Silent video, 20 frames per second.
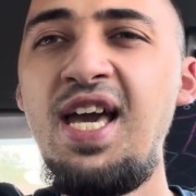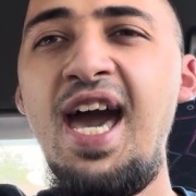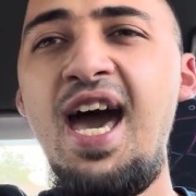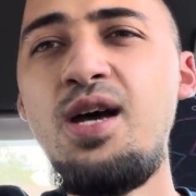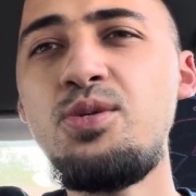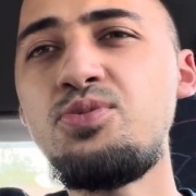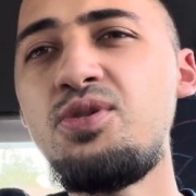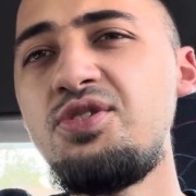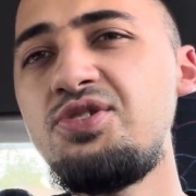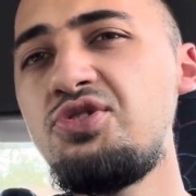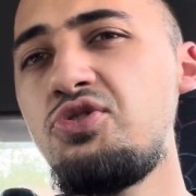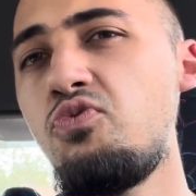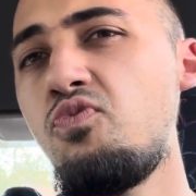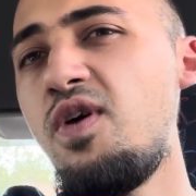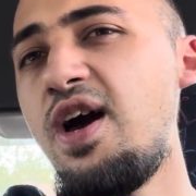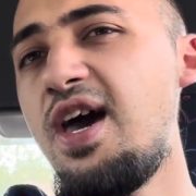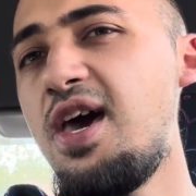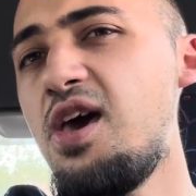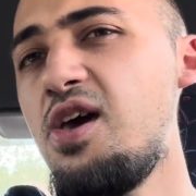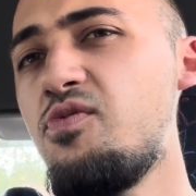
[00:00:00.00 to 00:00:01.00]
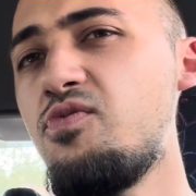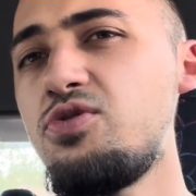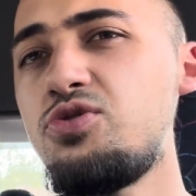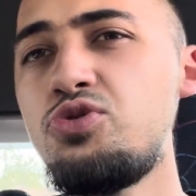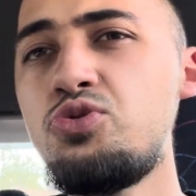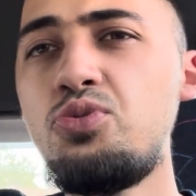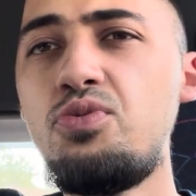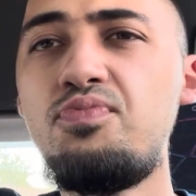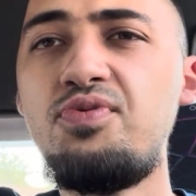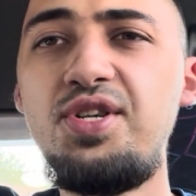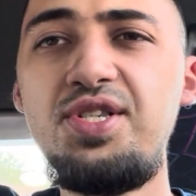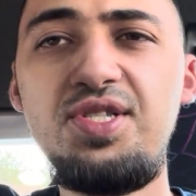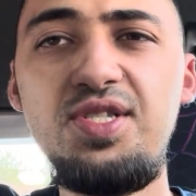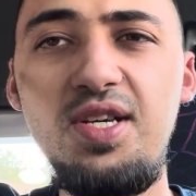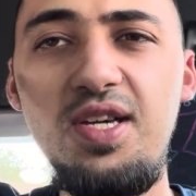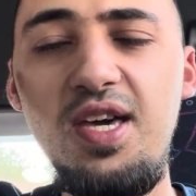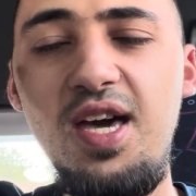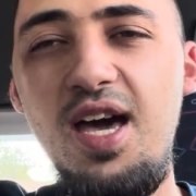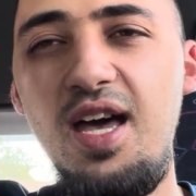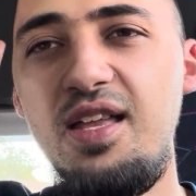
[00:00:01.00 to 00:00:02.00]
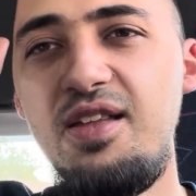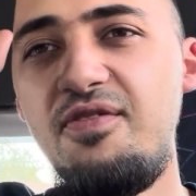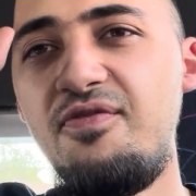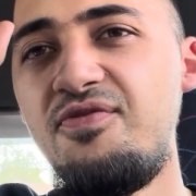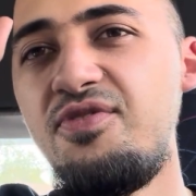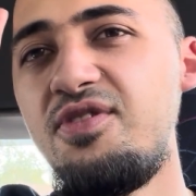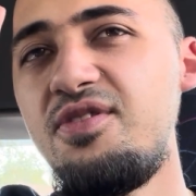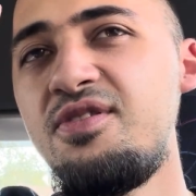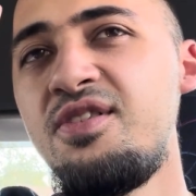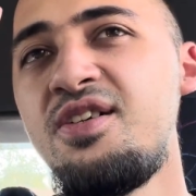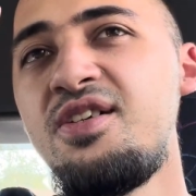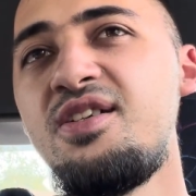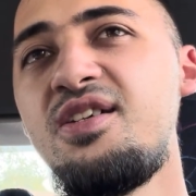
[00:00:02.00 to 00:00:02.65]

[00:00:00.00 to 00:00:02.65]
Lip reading: cat runs away, we'll just replace the cat. If